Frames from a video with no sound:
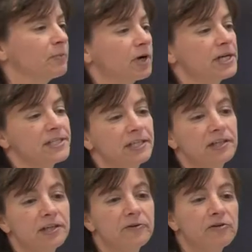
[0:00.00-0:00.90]
comprise
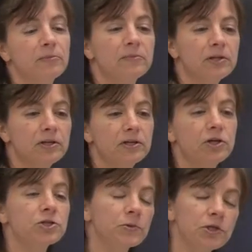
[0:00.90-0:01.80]
anything from the
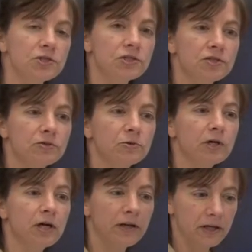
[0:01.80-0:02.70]
nodes we use to
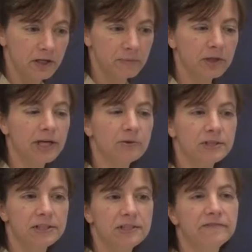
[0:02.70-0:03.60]
communicate
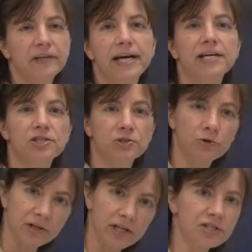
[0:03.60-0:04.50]
with DVS
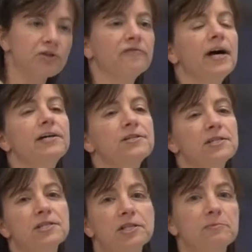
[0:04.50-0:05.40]
or the Lustre file
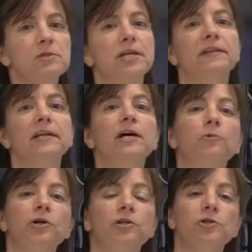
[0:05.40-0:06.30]
systems and the
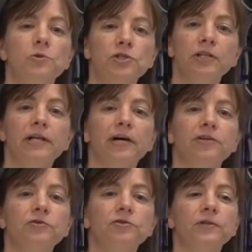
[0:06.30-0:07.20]
network nodes which allow
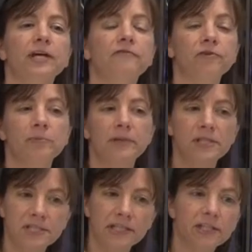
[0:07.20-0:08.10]
you to get from
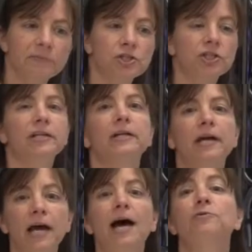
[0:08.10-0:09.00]
inside the machine
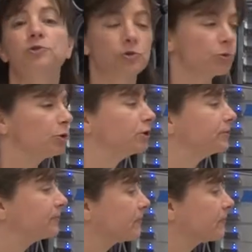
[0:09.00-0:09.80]
out to the world.